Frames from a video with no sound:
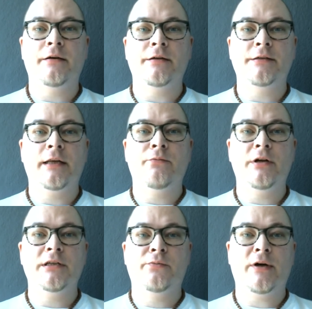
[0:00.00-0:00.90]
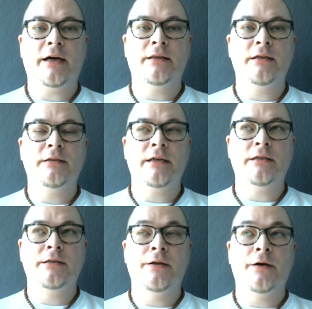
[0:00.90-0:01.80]
Zen Buddhist practice
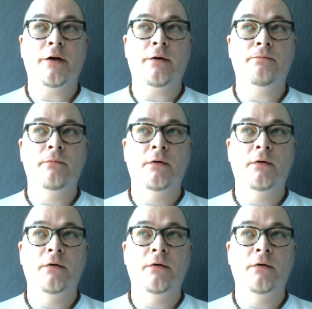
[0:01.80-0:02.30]
is the